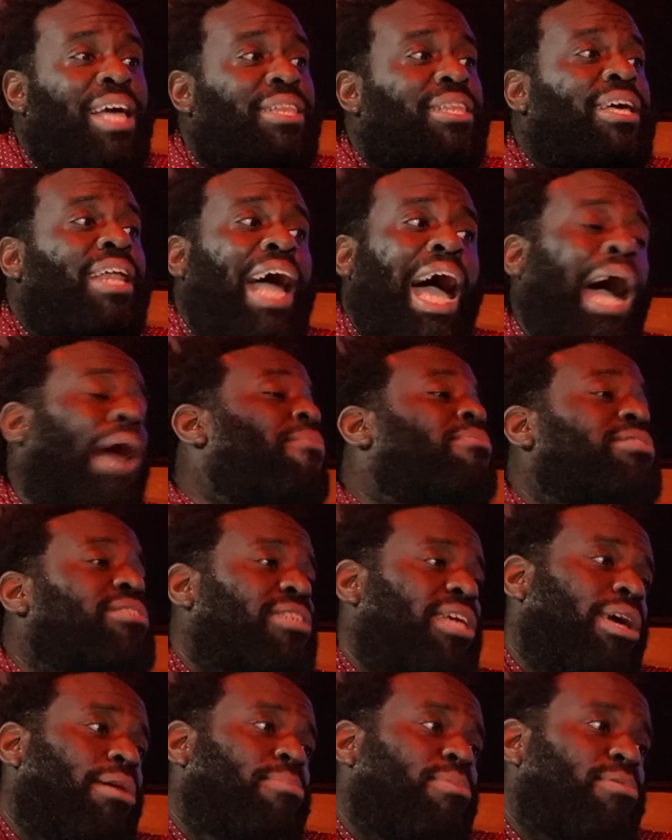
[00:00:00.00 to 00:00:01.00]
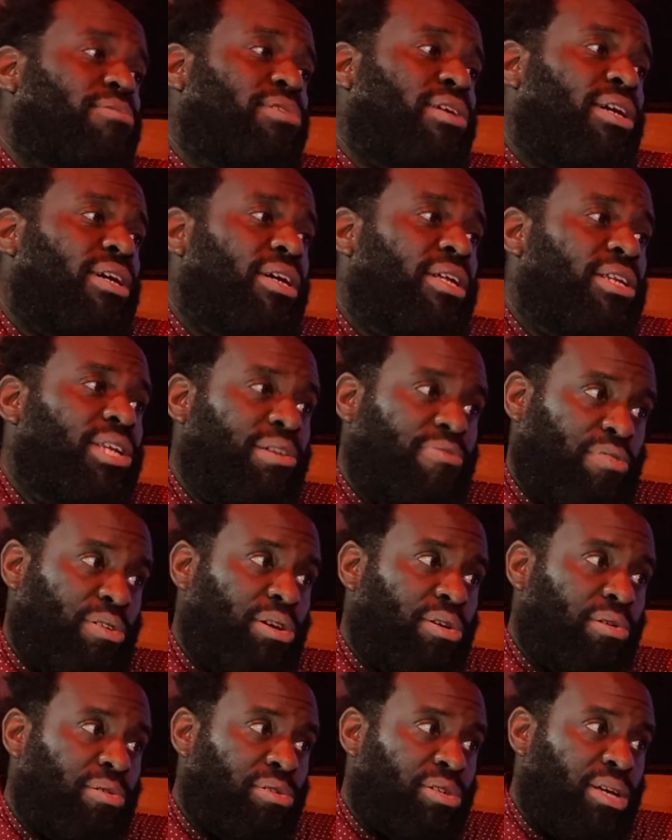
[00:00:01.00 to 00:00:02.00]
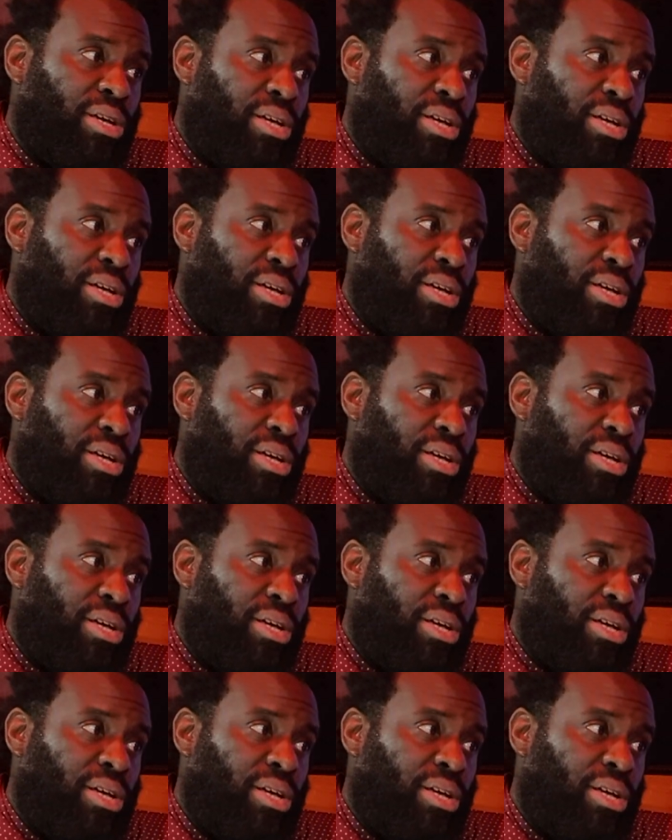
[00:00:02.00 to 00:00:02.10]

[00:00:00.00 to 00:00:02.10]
then I was labeled difficult.